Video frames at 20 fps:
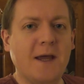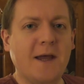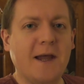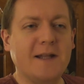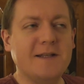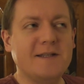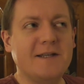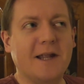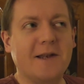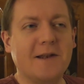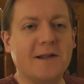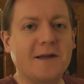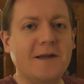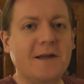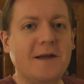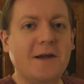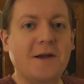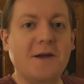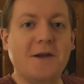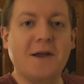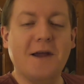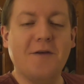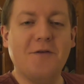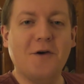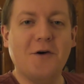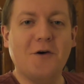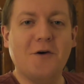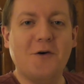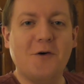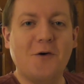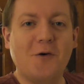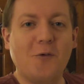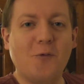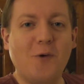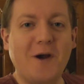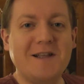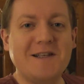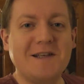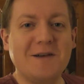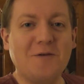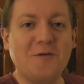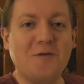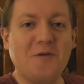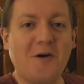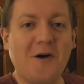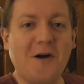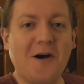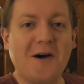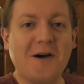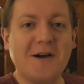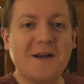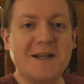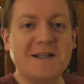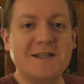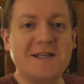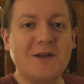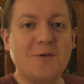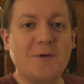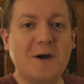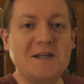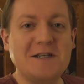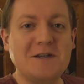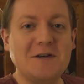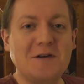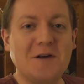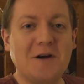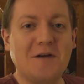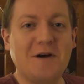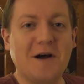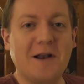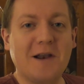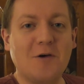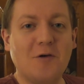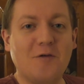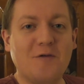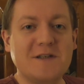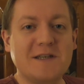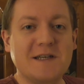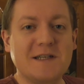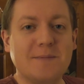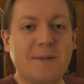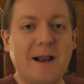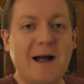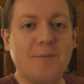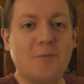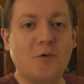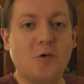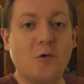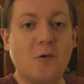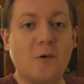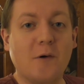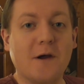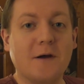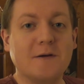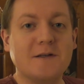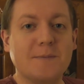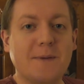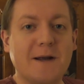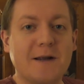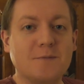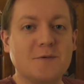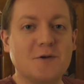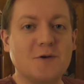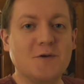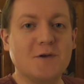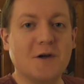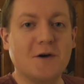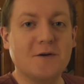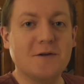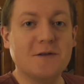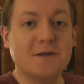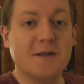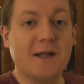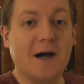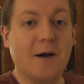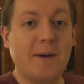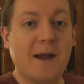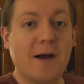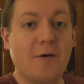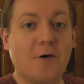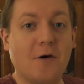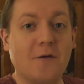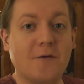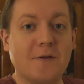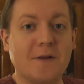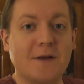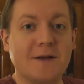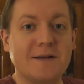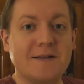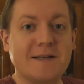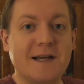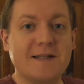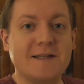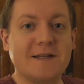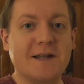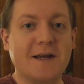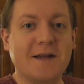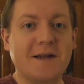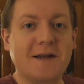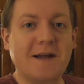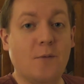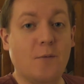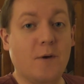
Incidentally, if you're waiting for our continuation of our little visit to Blackpool, we'll go to Madame Tussauds. That'll be out on Saturday.